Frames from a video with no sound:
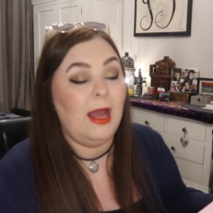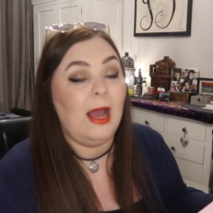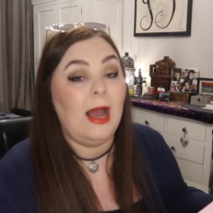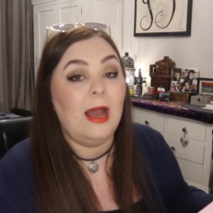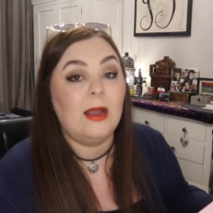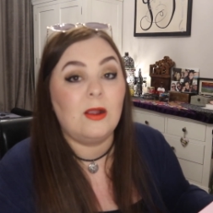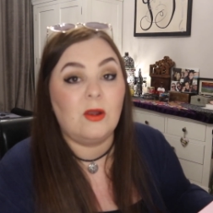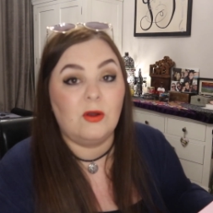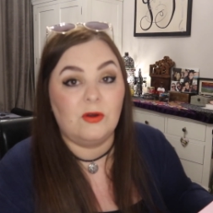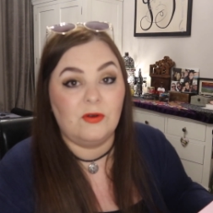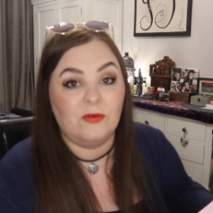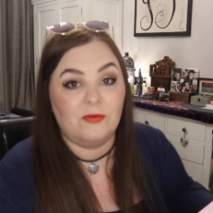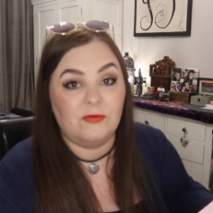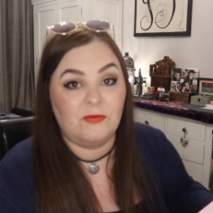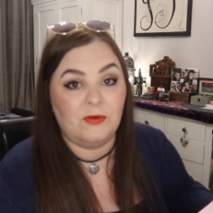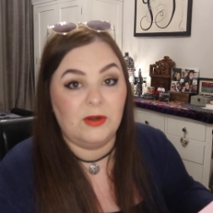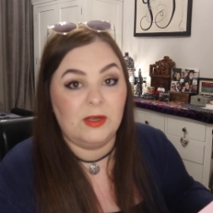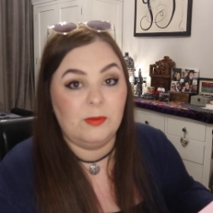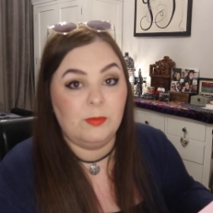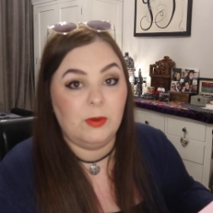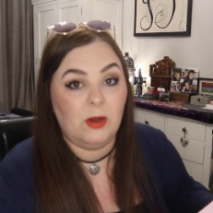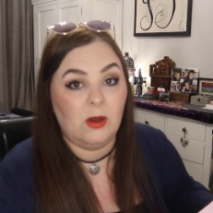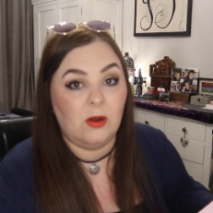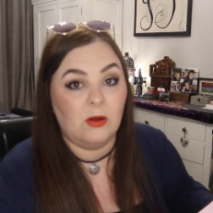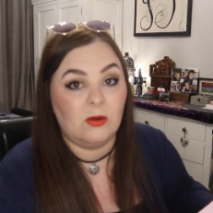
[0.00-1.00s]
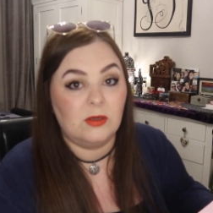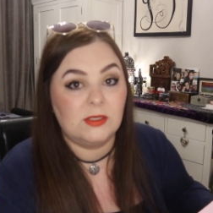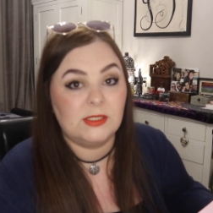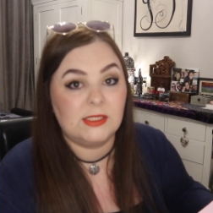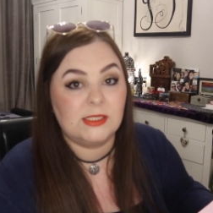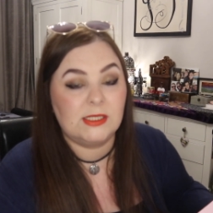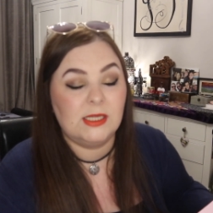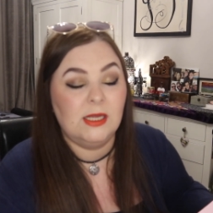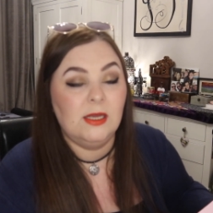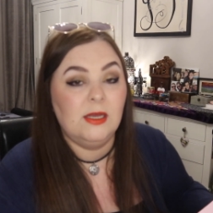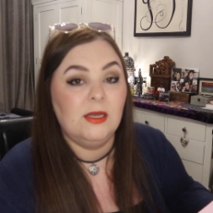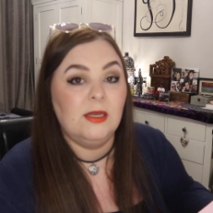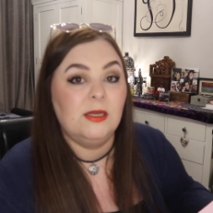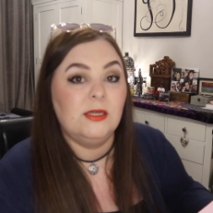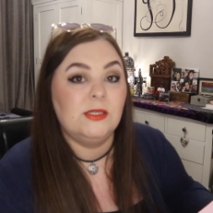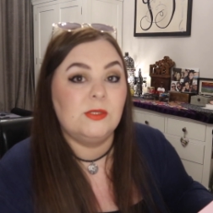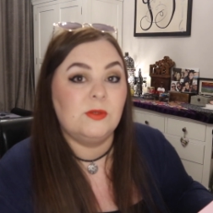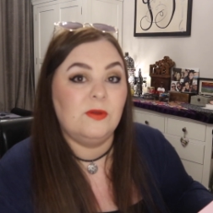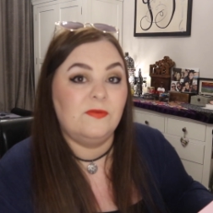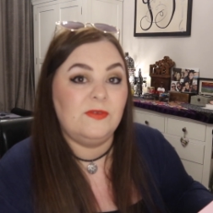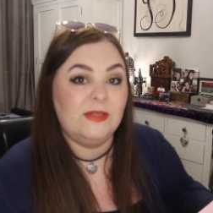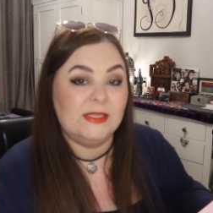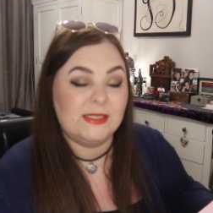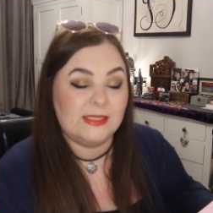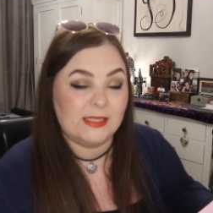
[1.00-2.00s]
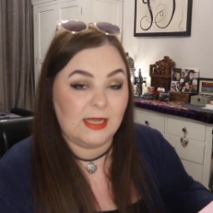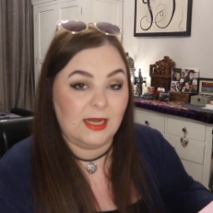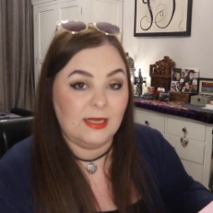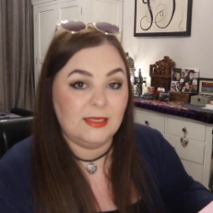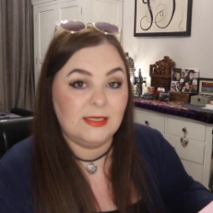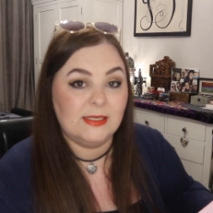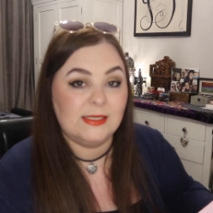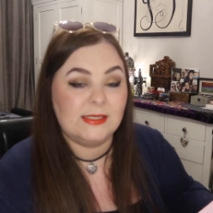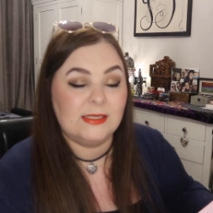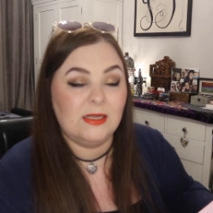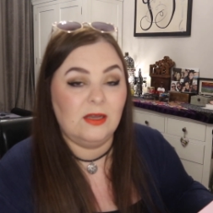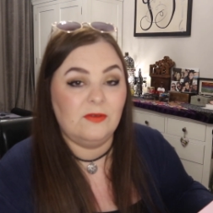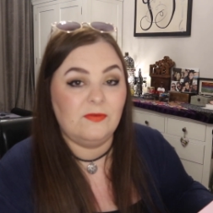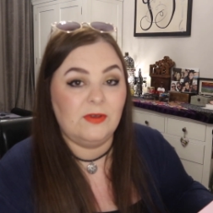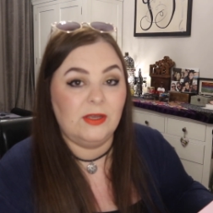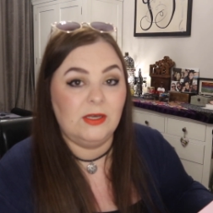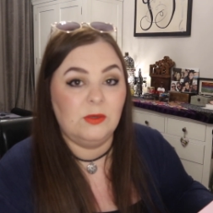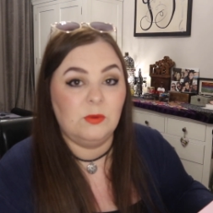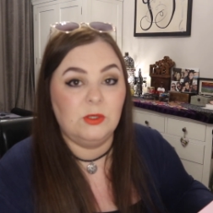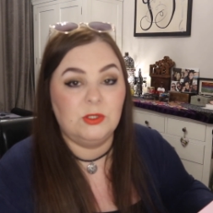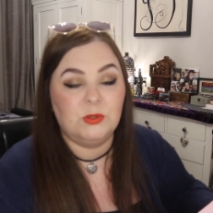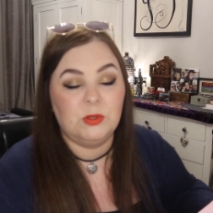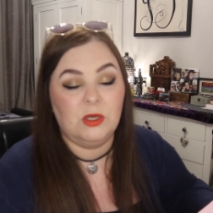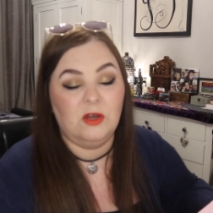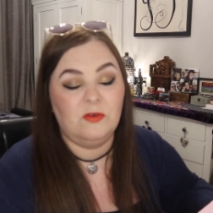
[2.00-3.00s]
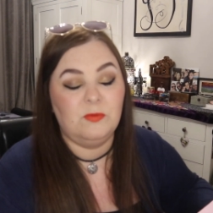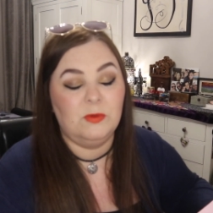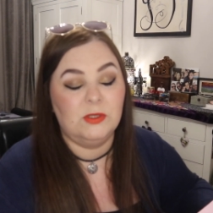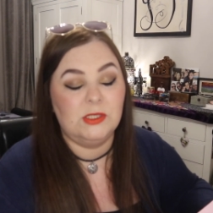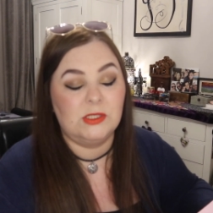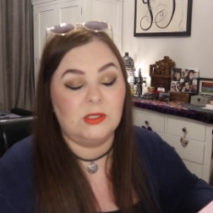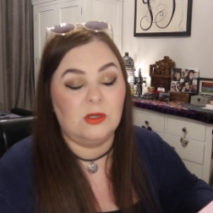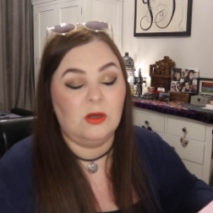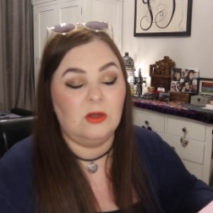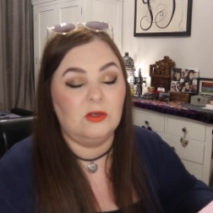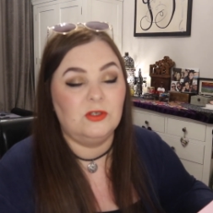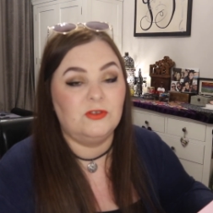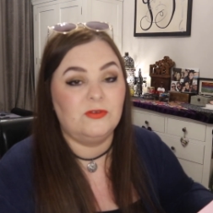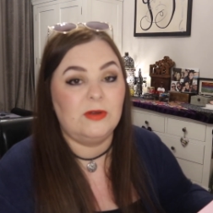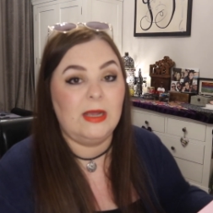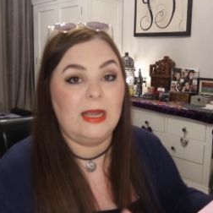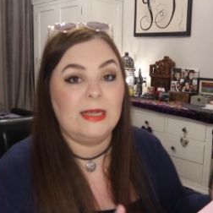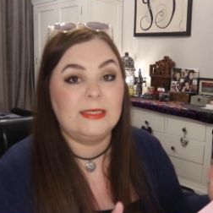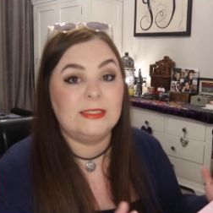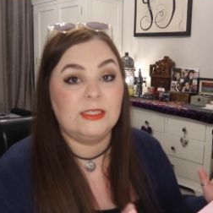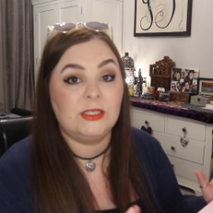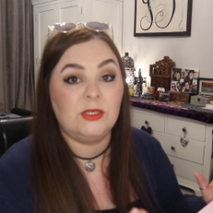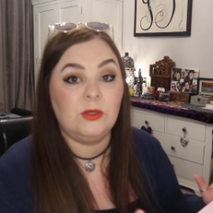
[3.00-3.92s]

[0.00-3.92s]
I got a free box. So if you signed yourself in with a 12 month contract,